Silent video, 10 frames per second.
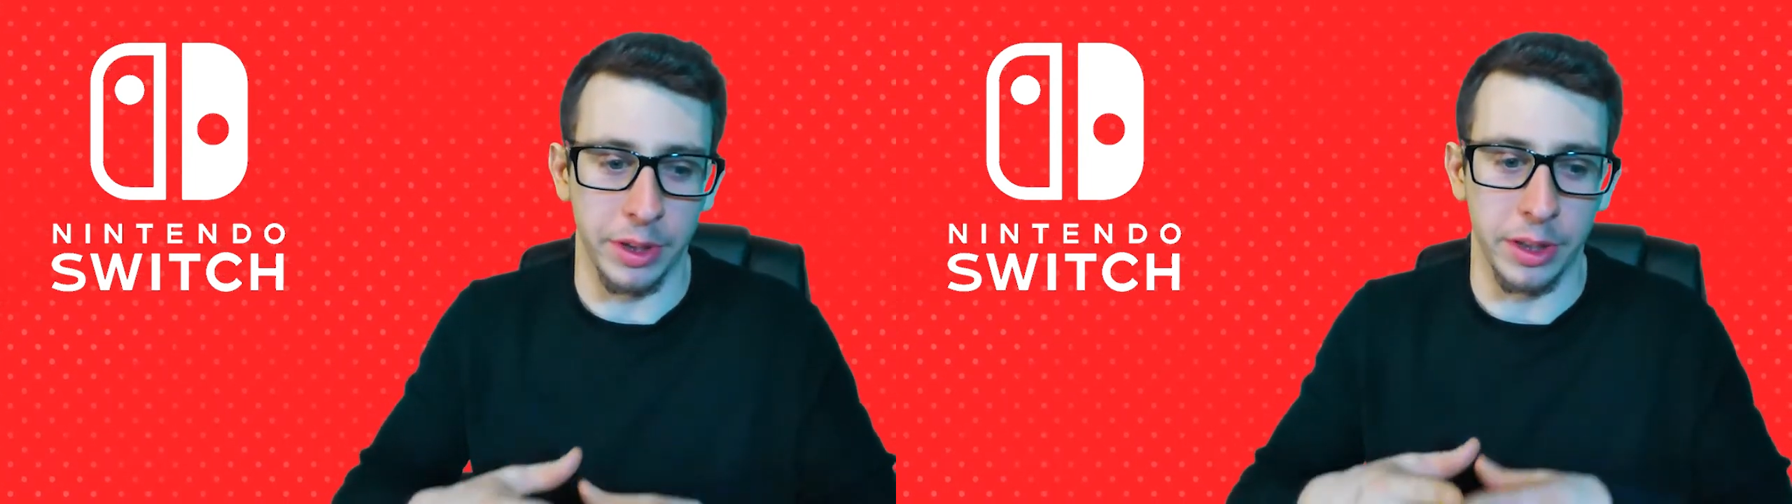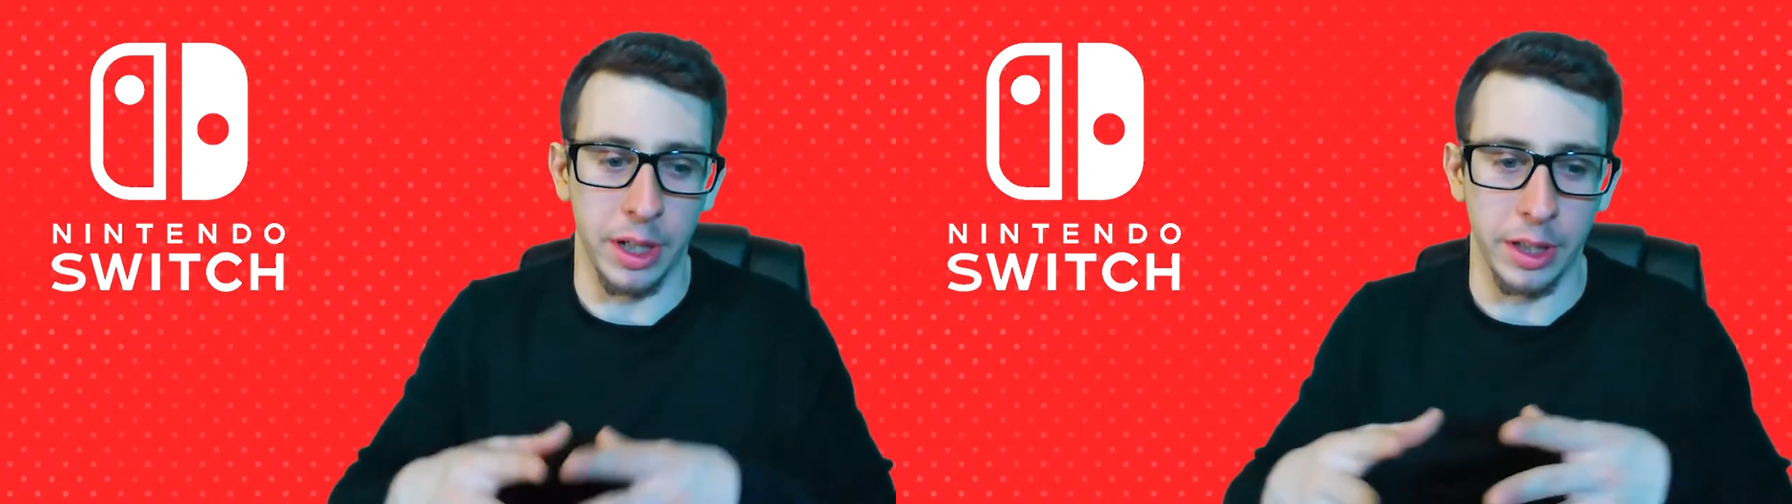
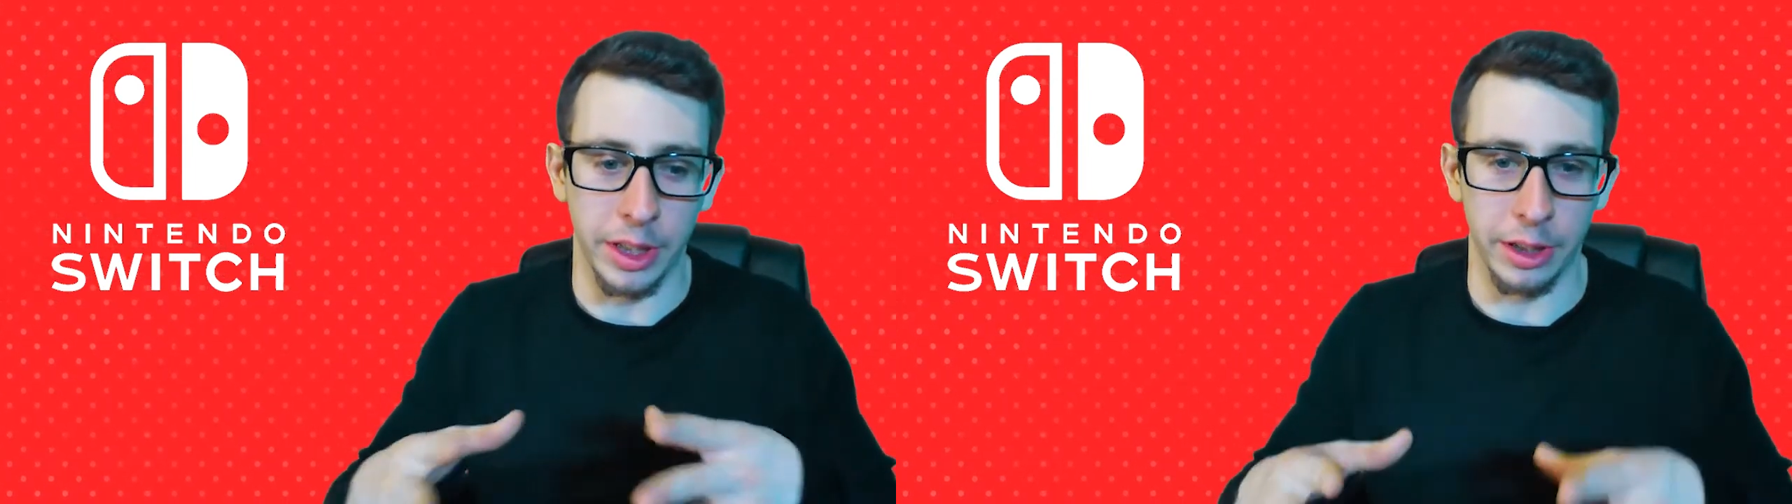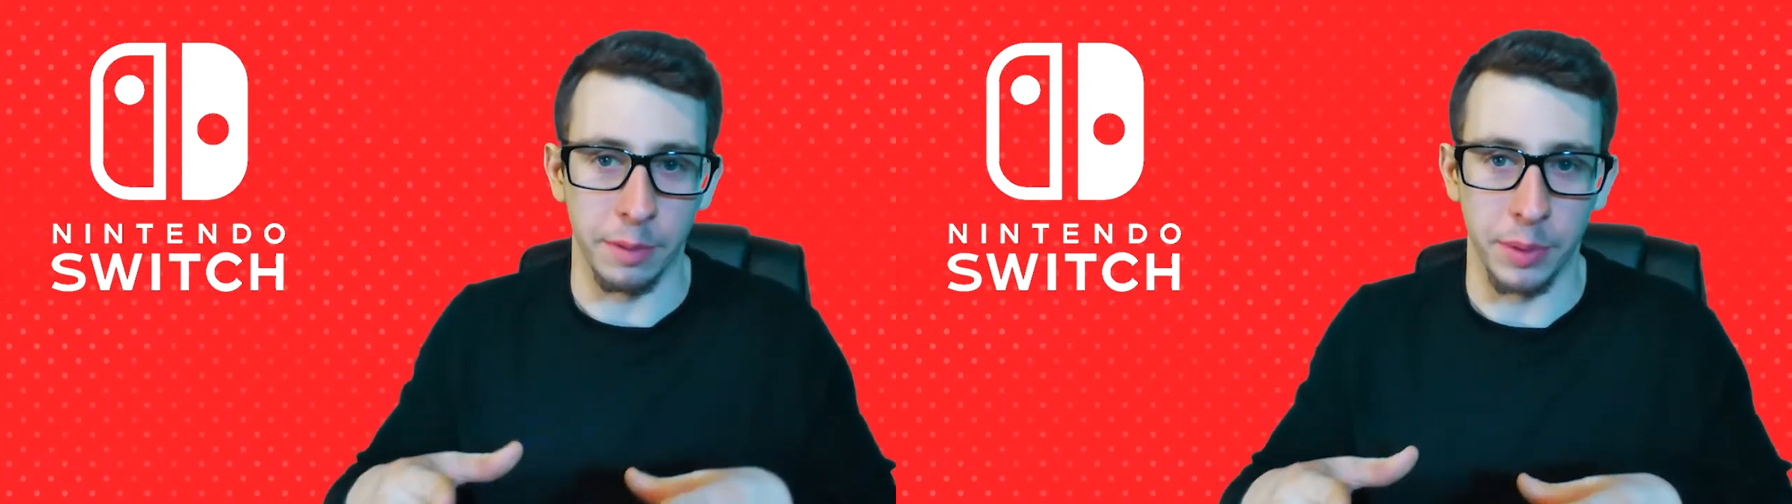the
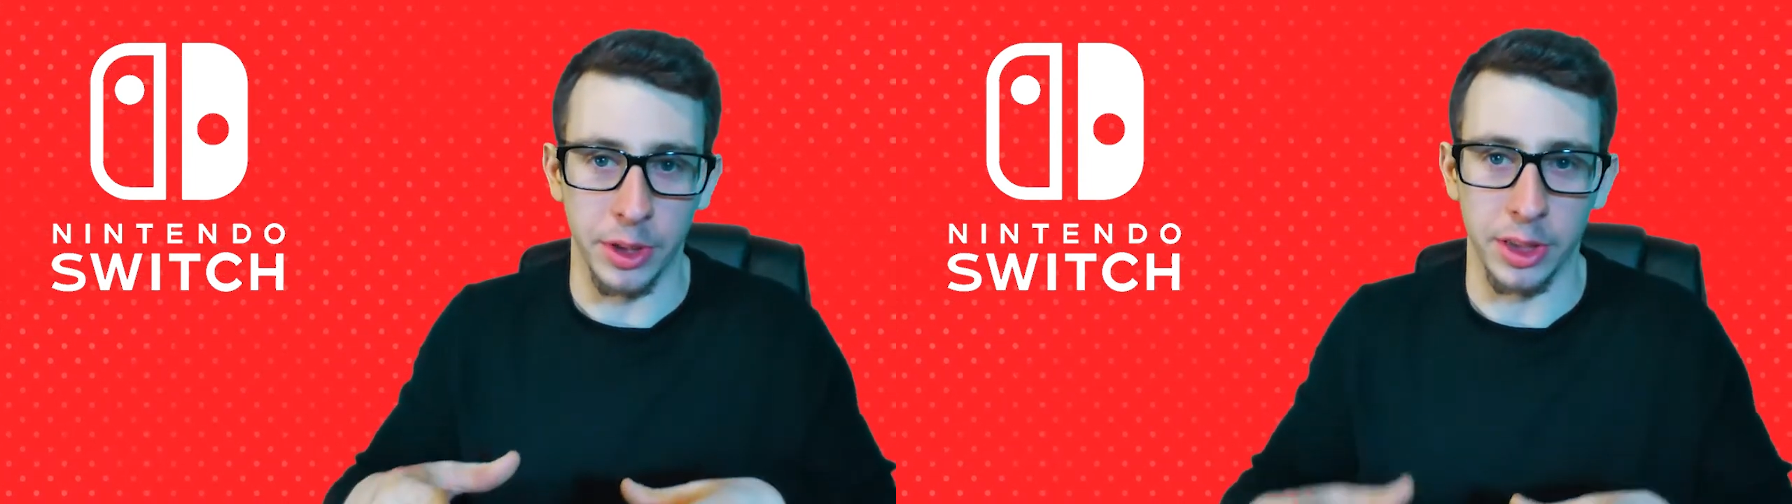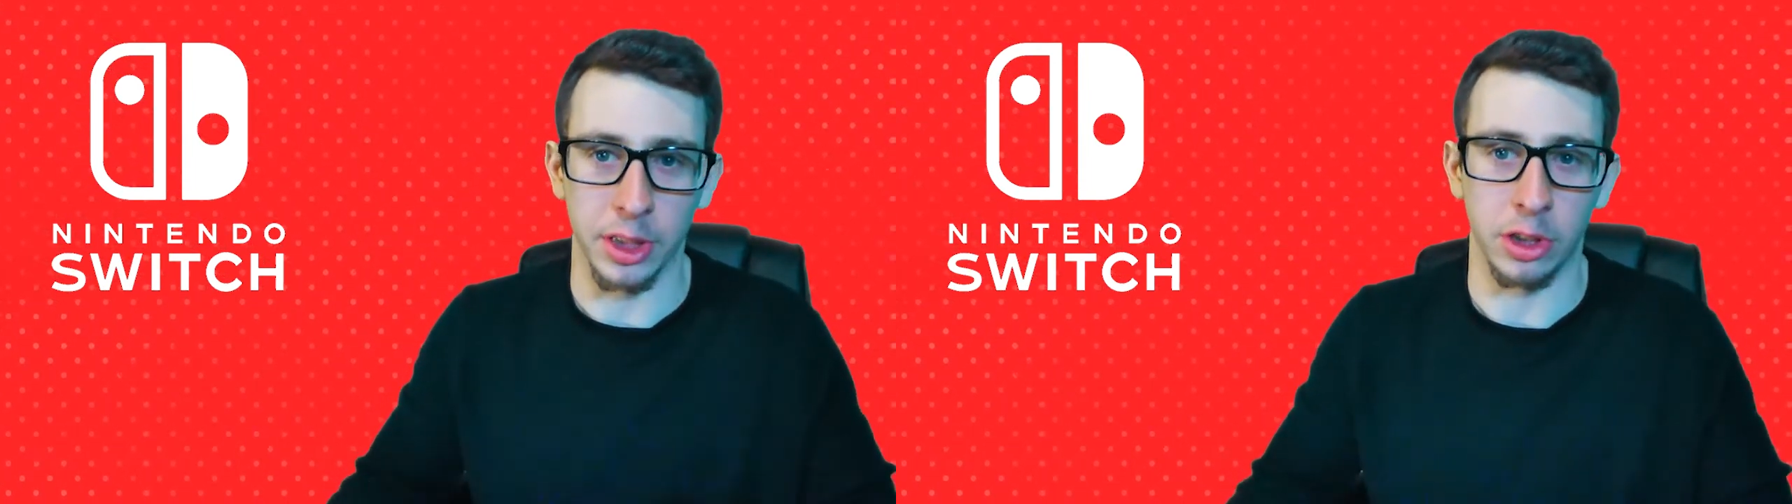Olympics
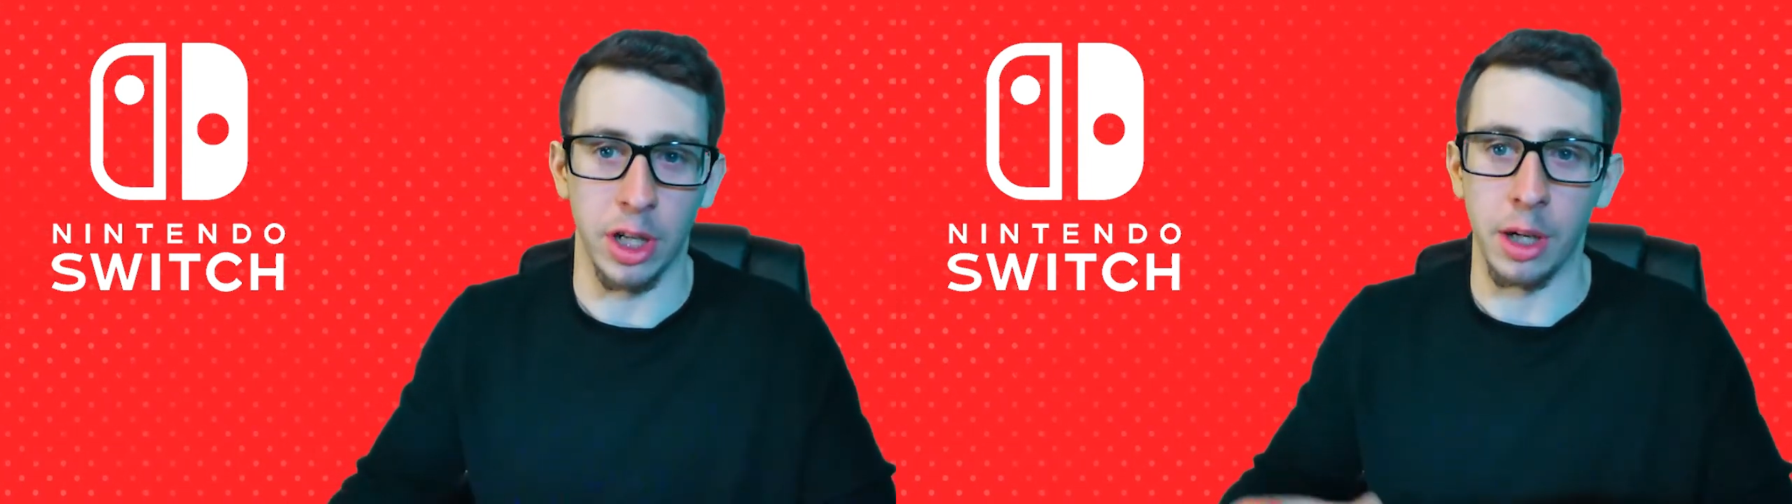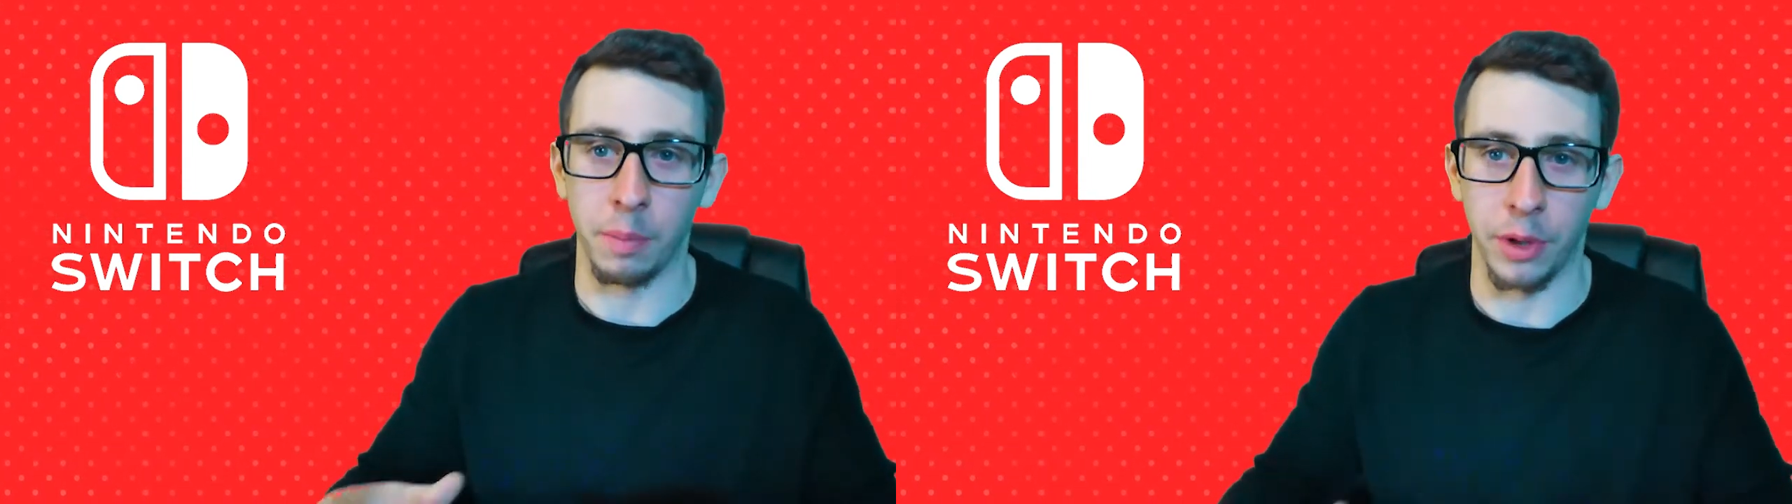is they're trying
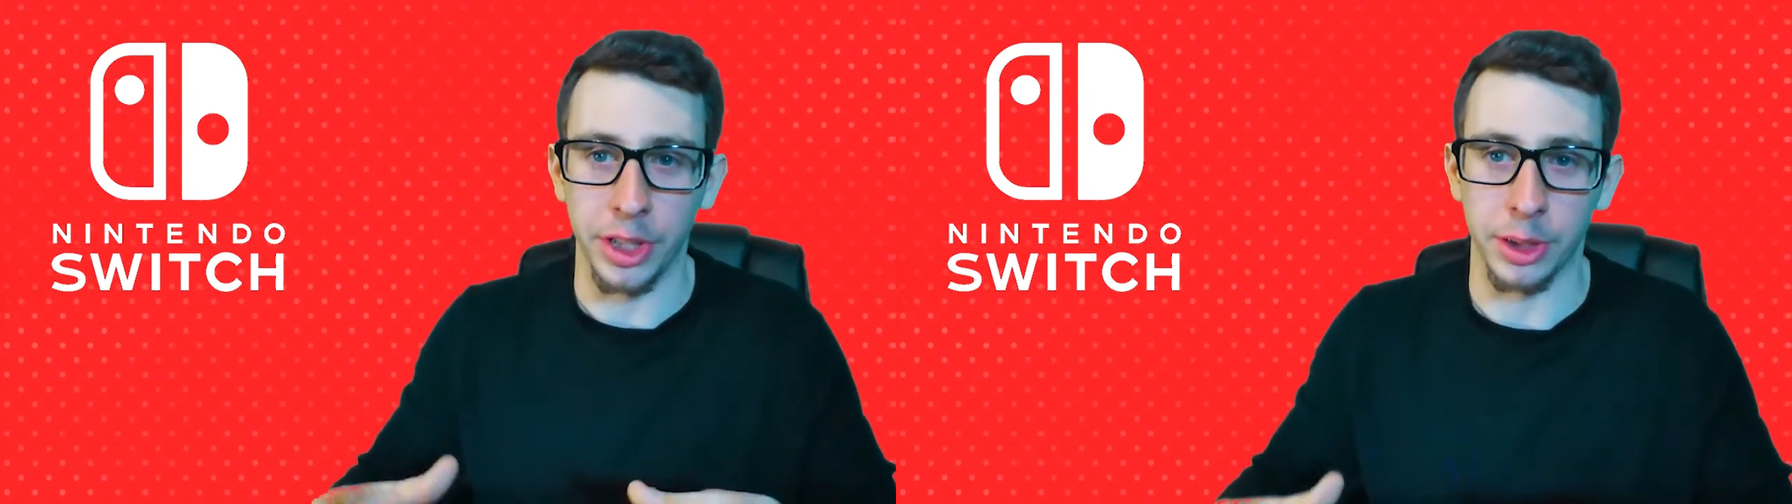to brace